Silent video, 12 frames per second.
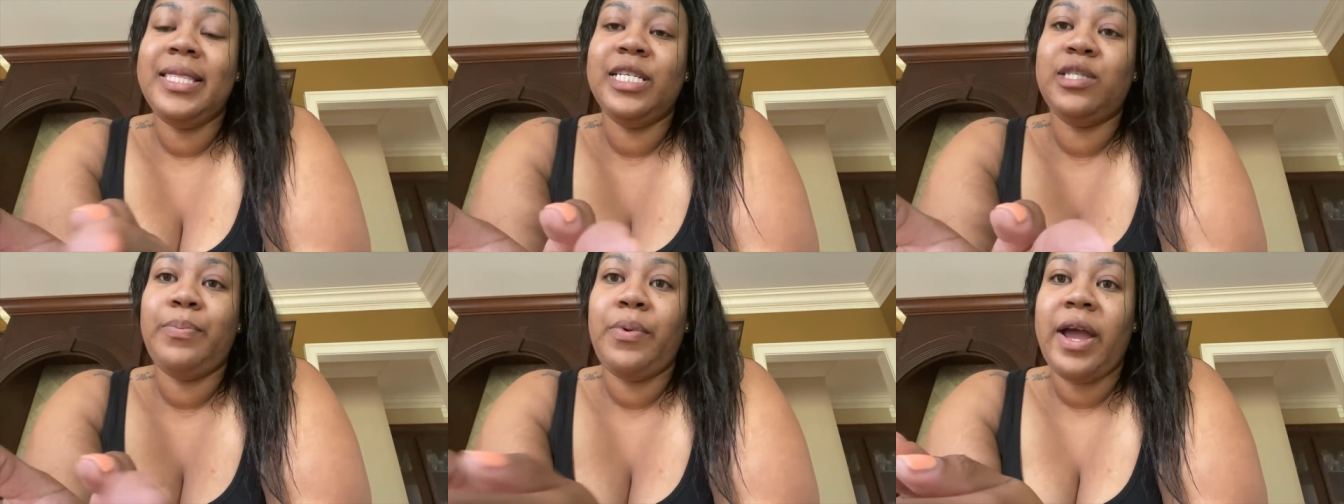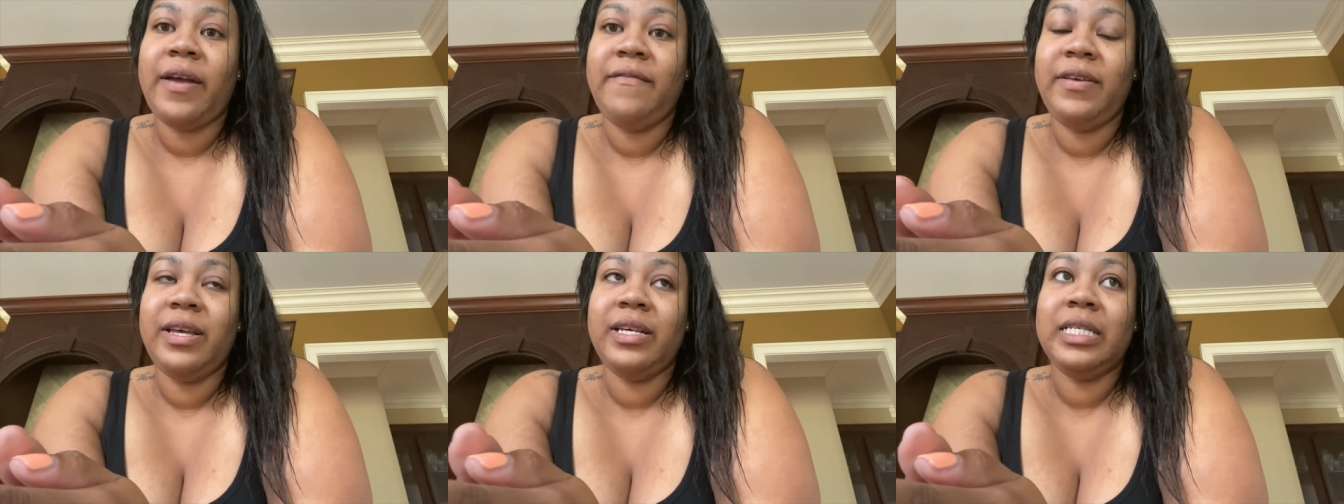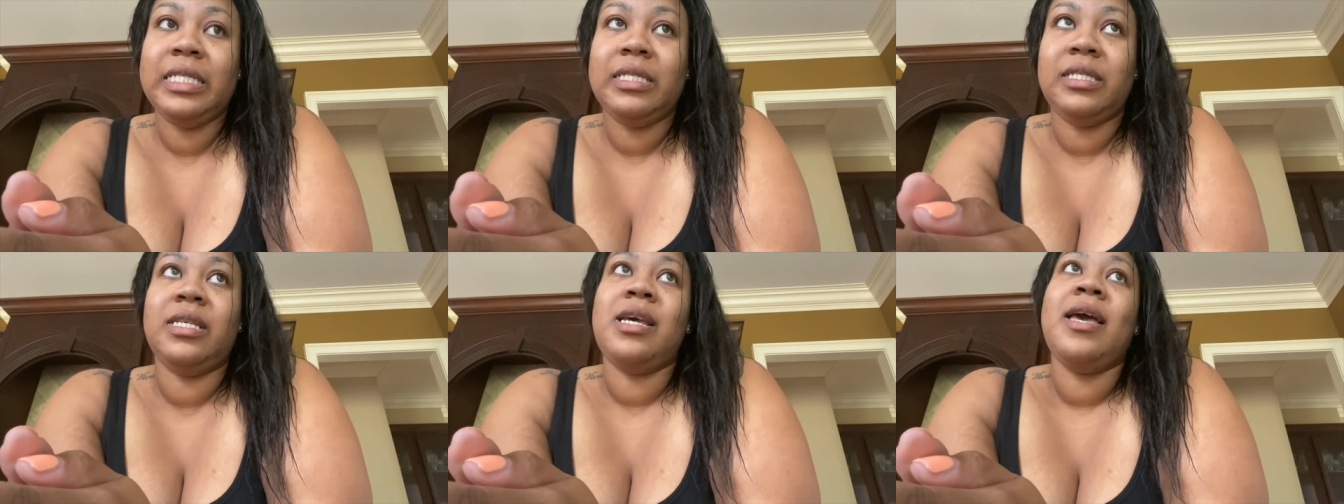this
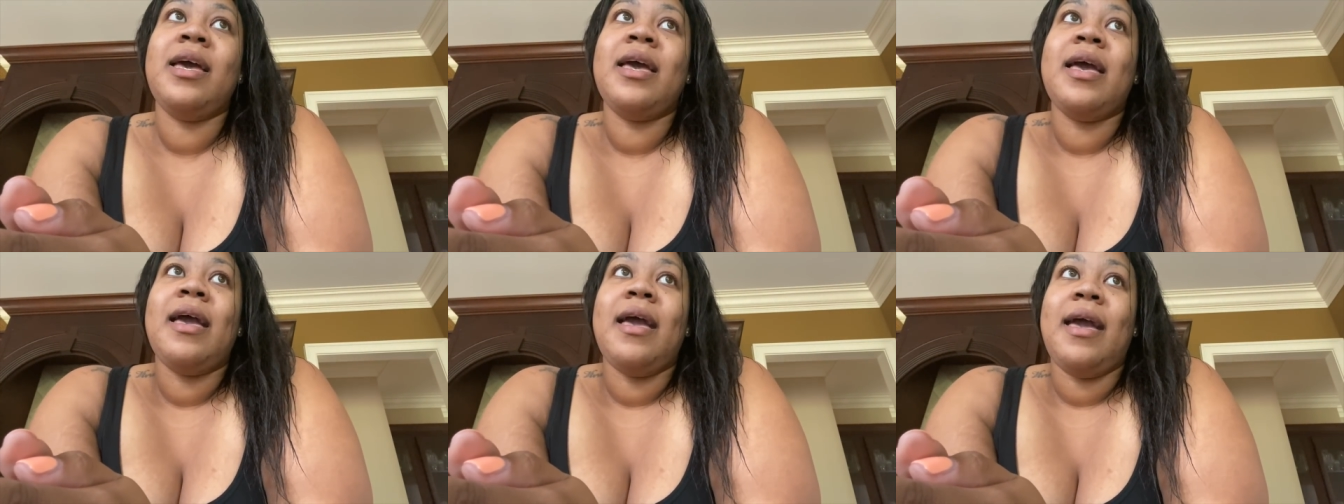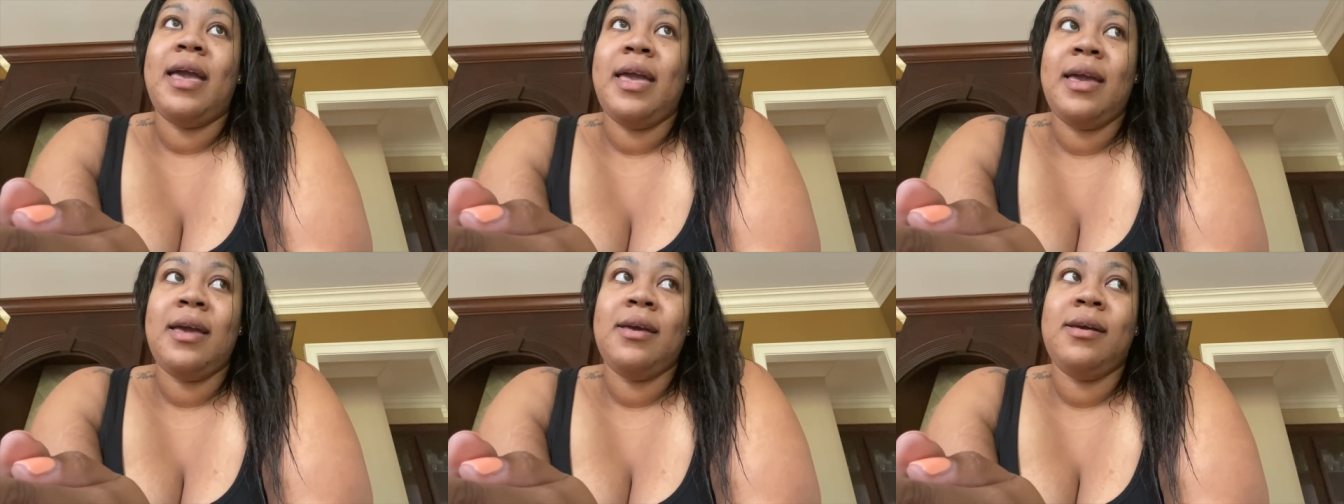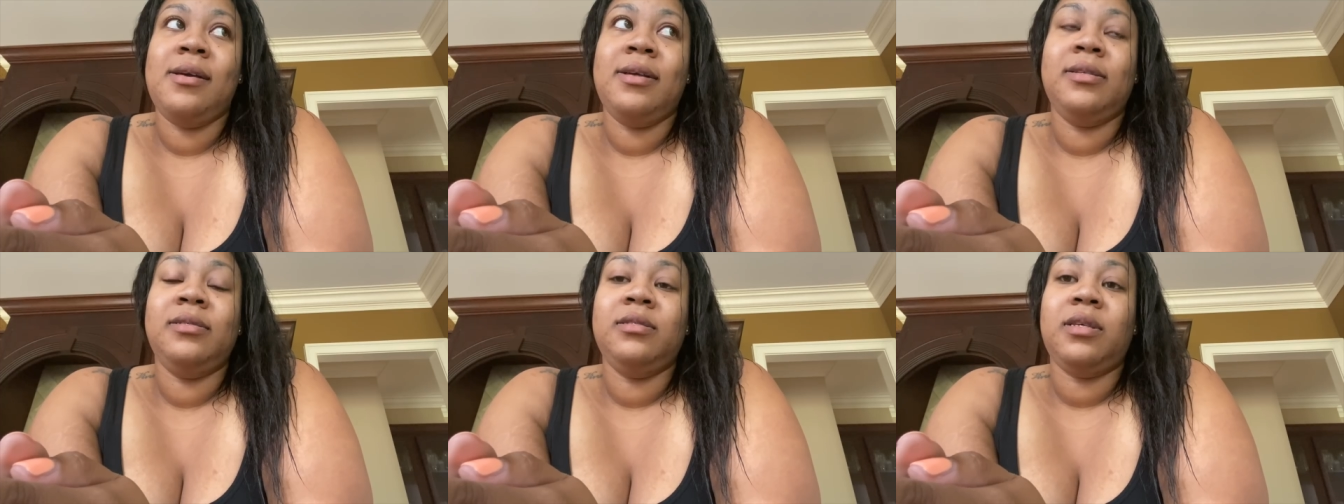breakfast
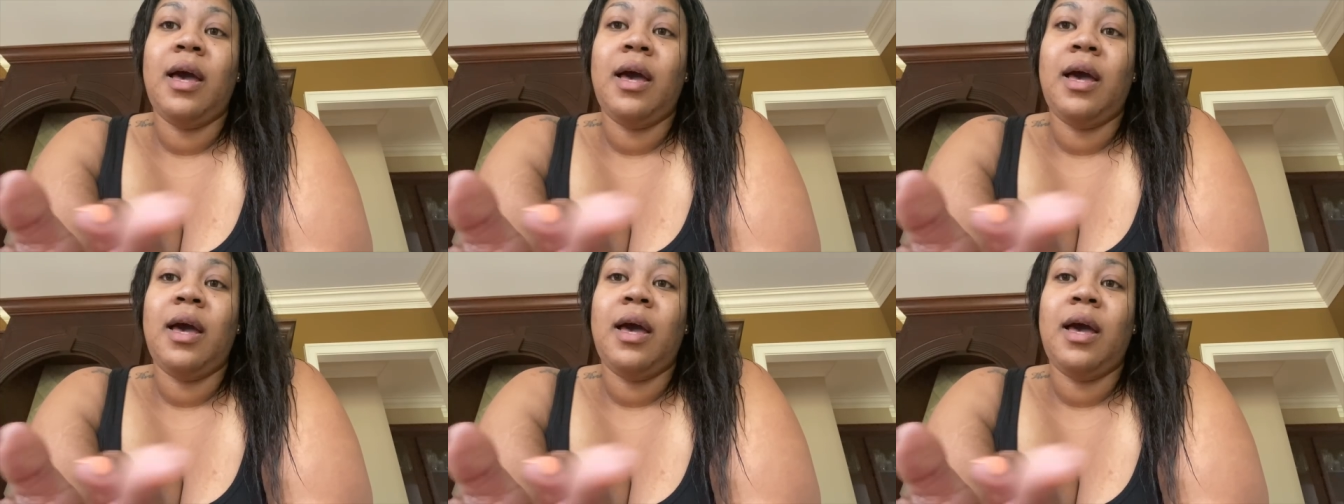and